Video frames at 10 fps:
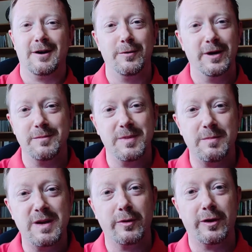really
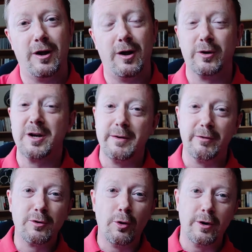many people at all. We're going to be
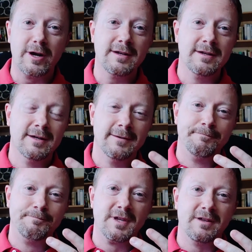recording
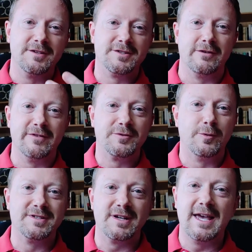the service
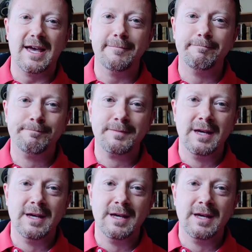once again.